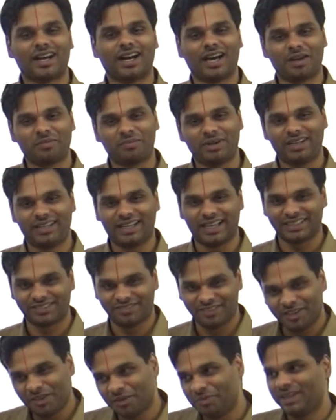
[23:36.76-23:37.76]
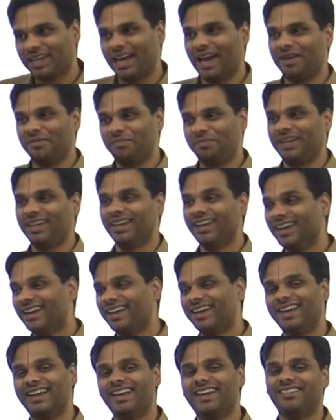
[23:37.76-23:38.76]
a carbon tax, will you be happy?
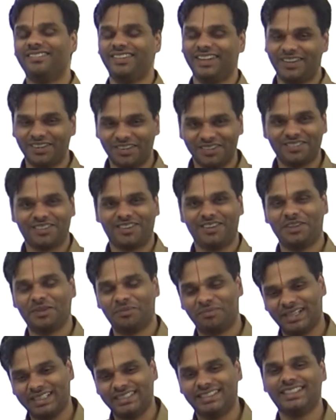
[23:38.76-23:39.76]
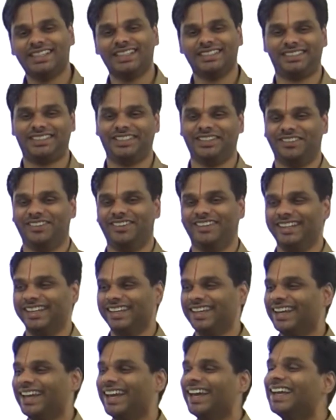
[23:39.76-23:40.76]
We don't want to pay GST
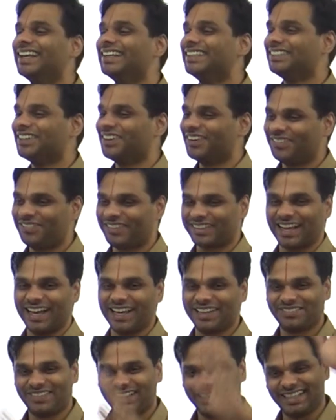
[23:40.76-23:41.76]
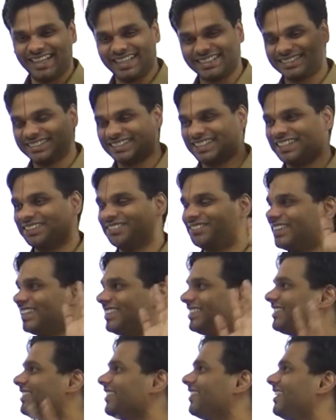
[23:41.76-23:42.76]
only. So carbon tax is a
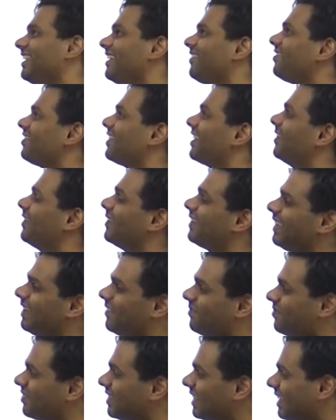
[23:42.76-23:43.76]
different story. Okay.